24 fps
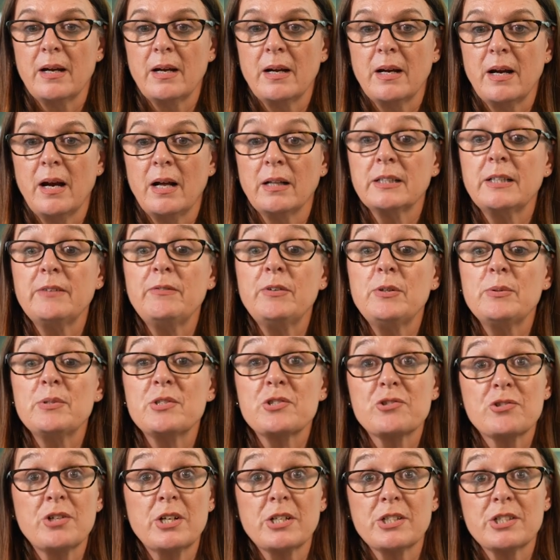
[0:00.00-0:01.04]
I'll give you
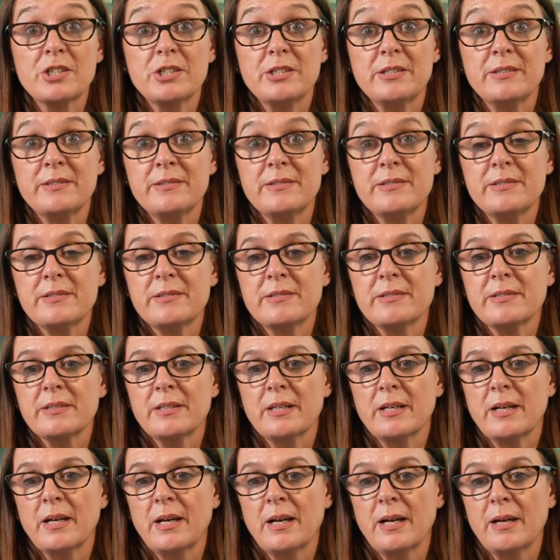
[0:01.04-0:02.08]
instructions
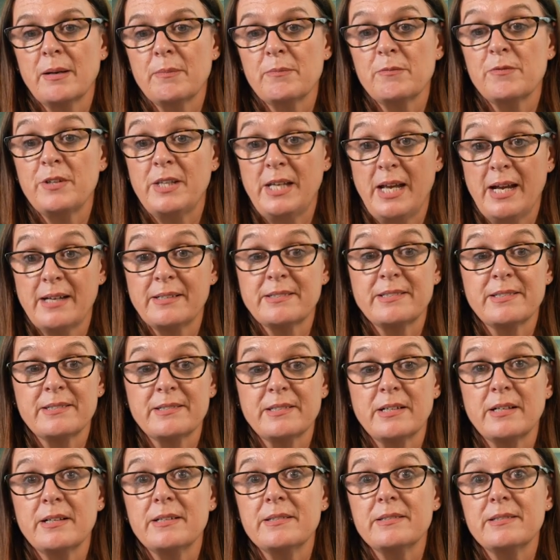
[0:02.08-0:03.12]
for the
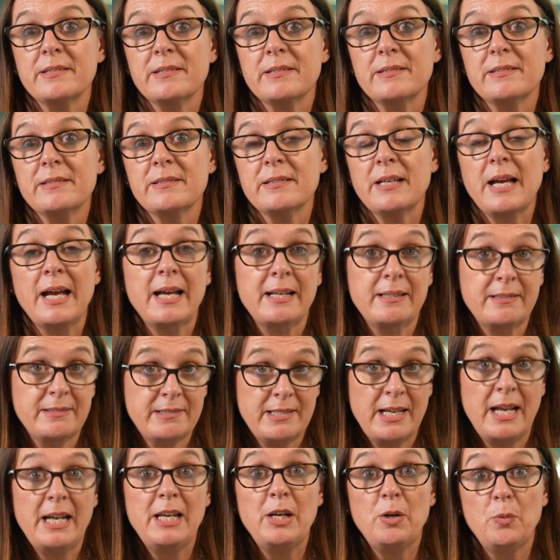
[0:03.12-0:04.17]
exercises and
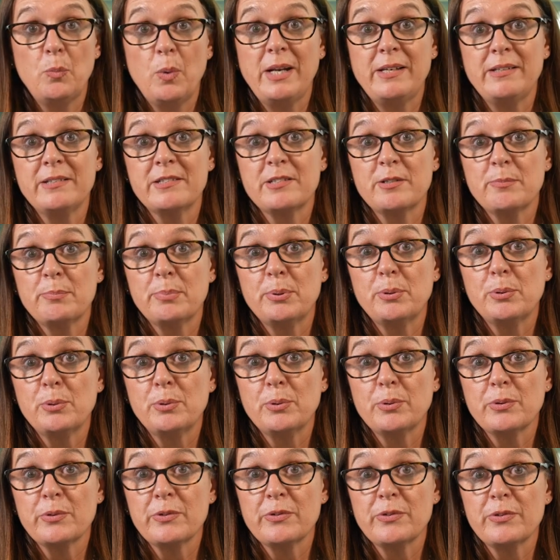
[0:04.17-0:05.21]
tell you when to
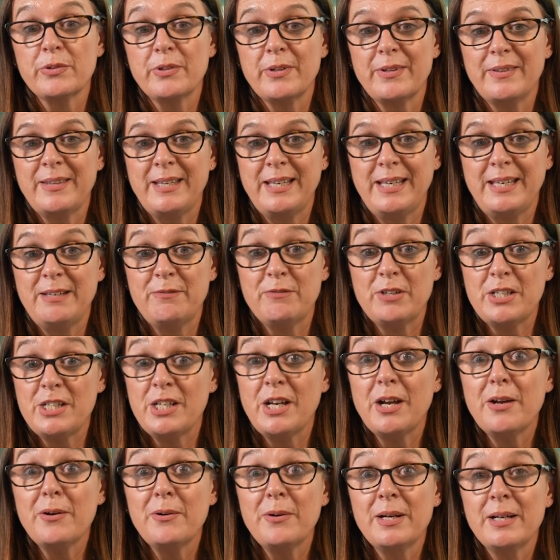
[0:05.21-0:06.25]
pause the
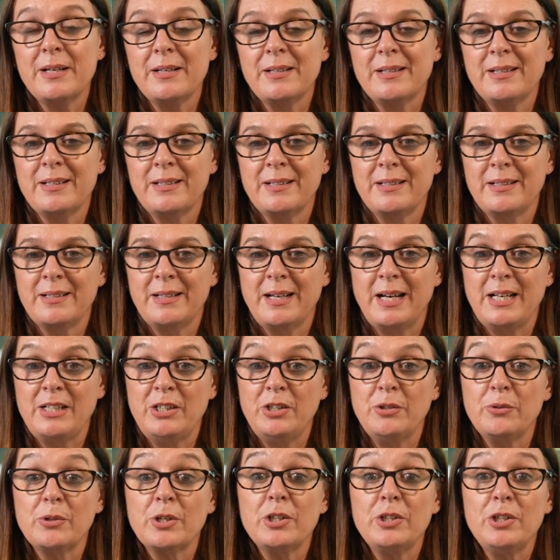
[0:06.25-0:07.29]
video, and
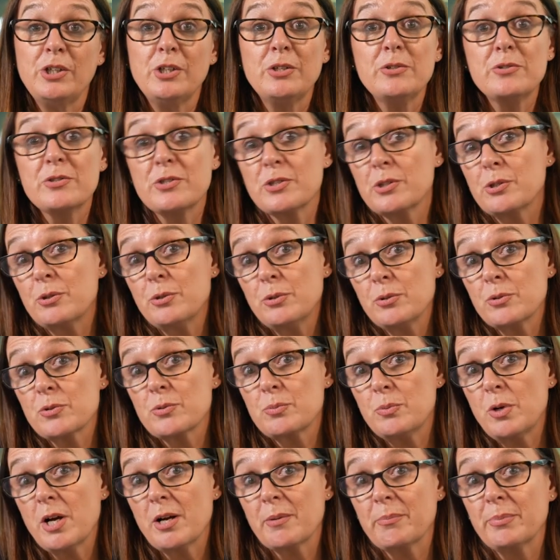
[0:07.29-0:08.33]
you can use the course
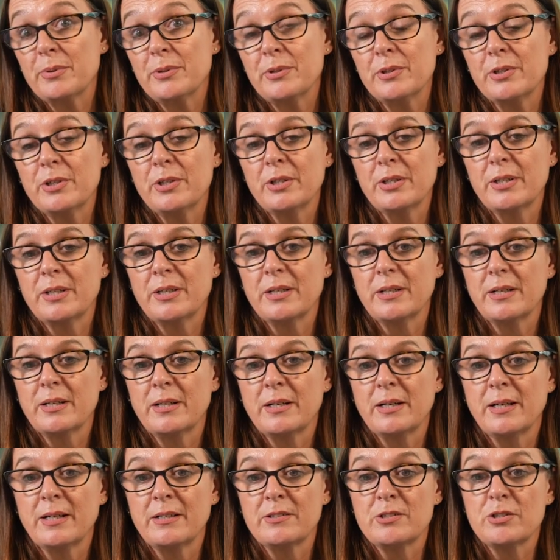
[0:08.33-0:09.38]
workbook
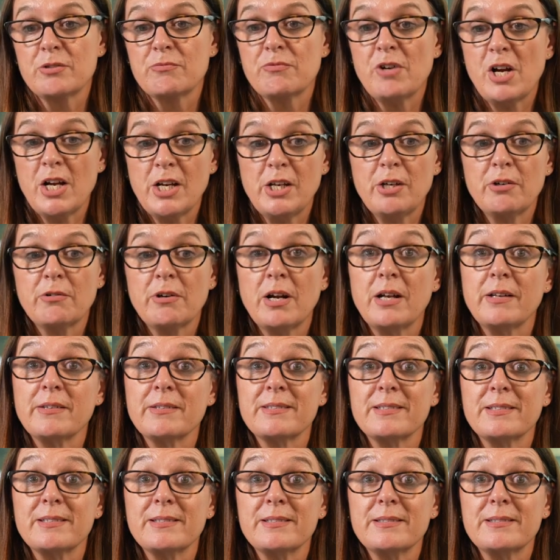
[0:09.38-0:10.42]
to write your
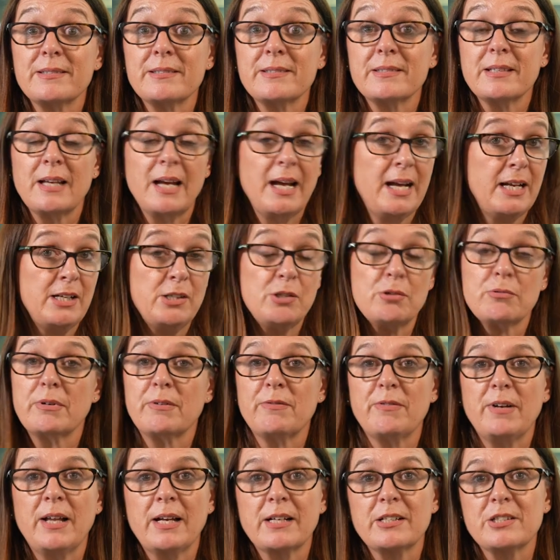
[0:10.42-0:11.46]
answers and your
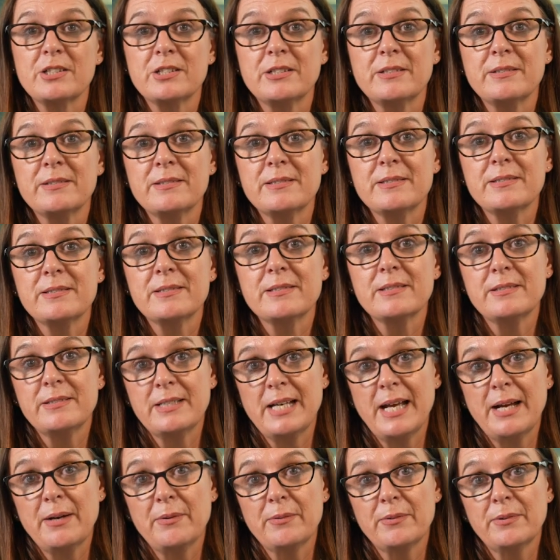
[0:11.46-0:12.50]
reflections
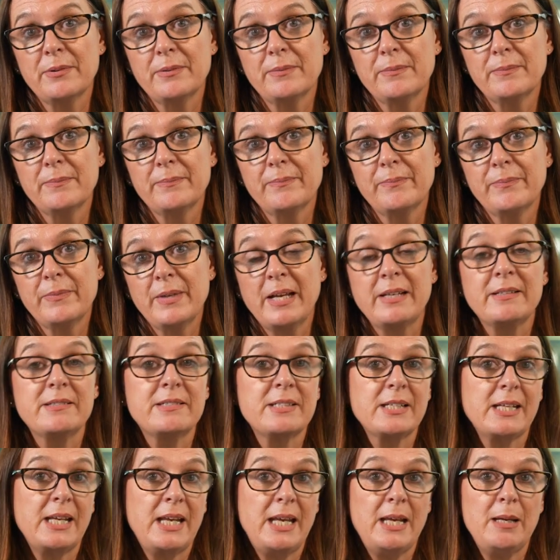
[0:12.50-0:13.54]
down and
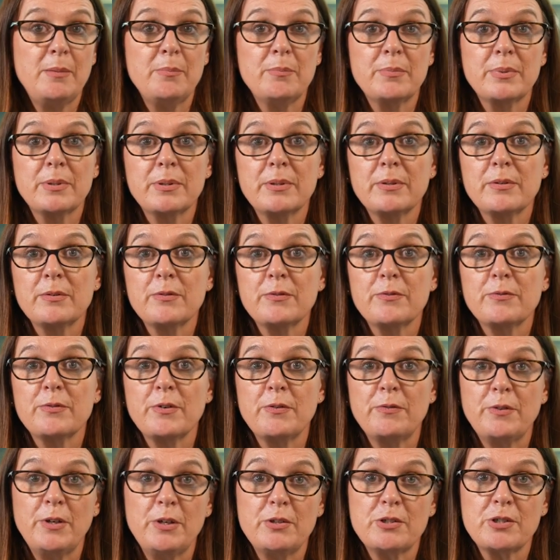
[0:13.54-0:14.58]
to keep
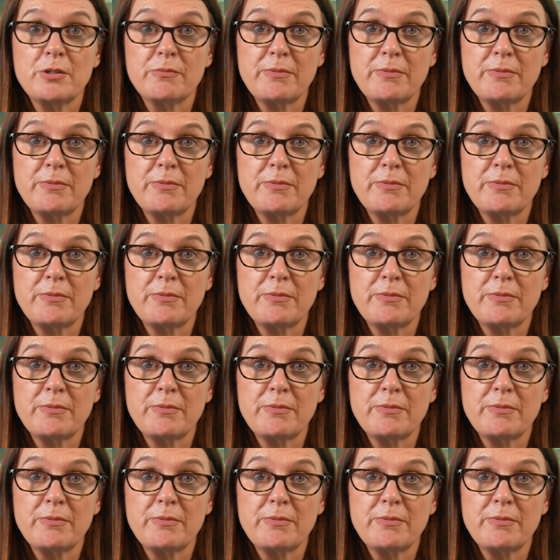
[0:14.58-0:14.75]
for future